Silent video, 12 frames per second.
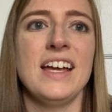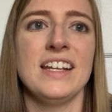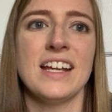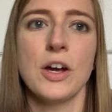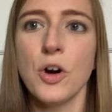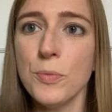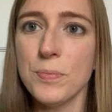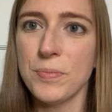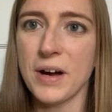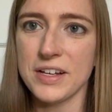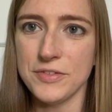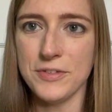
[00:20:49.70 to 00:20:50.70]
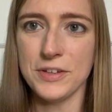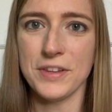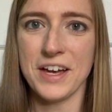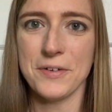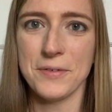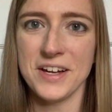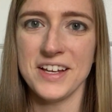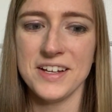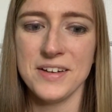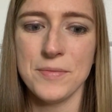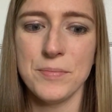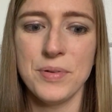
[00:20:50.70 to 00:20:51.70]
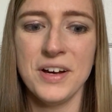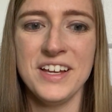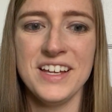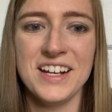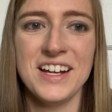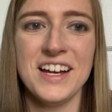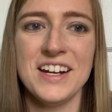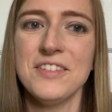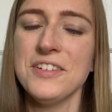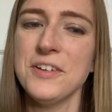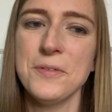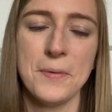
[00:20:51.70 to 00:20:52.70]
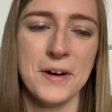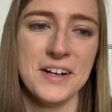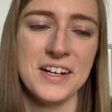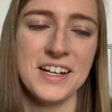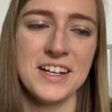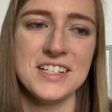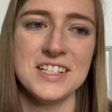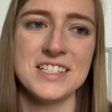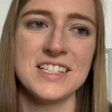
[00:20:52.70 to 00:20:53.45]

I hope I feel that way, but I don't know why.